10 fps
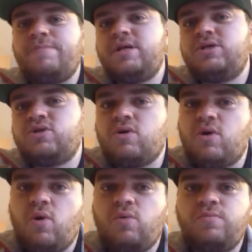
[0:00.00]
droppage,
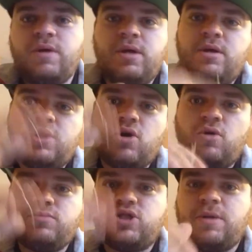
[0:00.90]
or
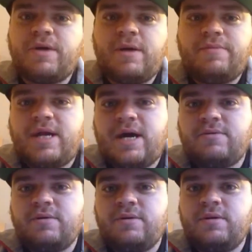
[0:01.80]
your ohms jumping up and
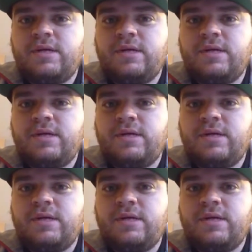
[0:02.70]
down.